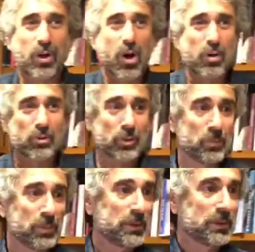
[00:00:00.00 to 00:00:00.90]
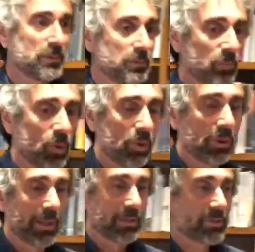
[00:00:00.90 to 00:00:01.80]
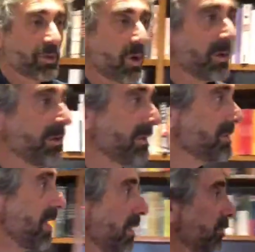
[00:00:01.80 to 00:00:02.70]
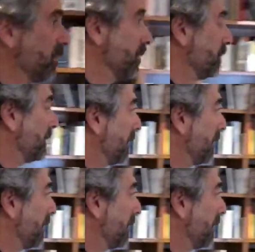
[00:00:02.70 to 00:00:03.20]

our art room, more or less, art and design room.